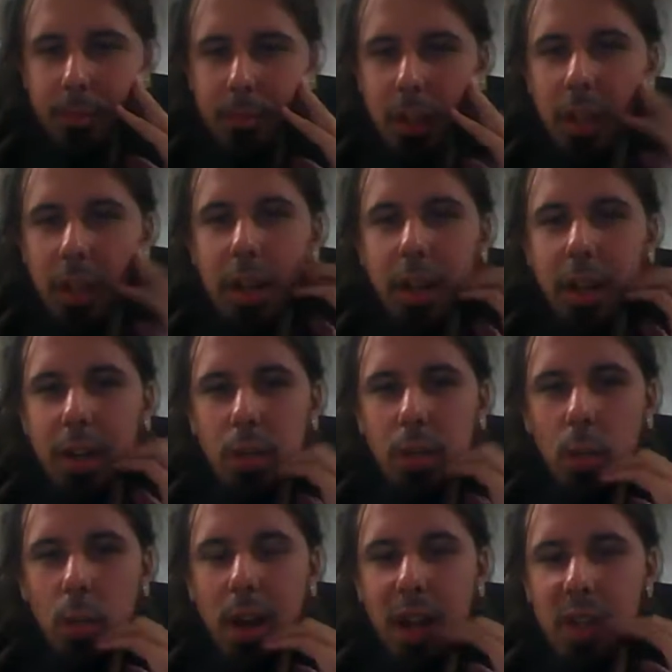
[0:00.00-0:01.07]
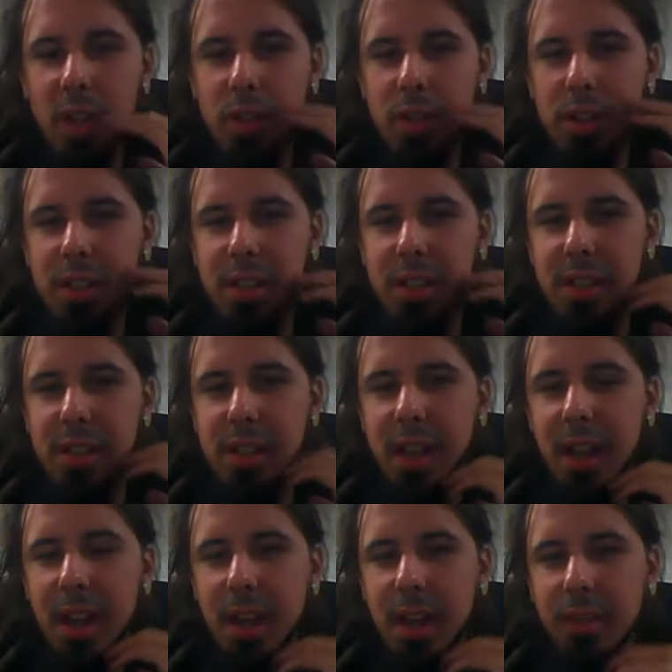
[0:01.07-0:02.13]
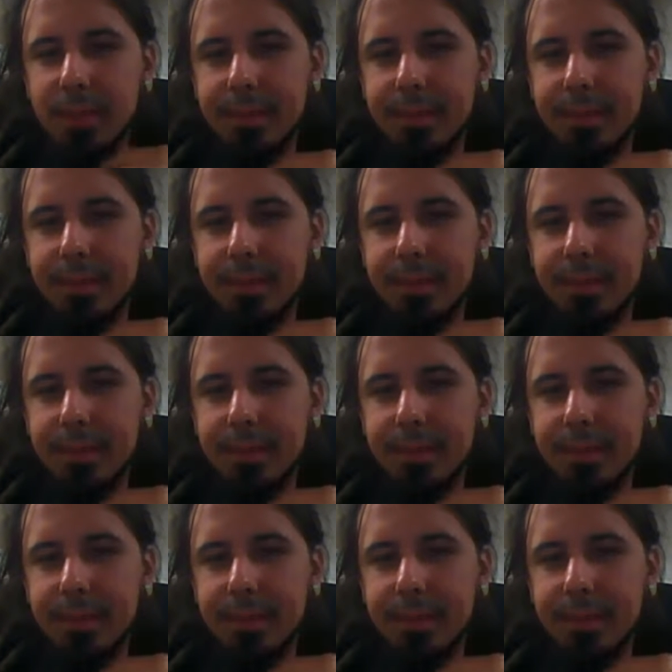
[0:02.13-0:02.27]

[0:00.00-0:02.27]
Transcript: Yucca, Y-U-C-C-A.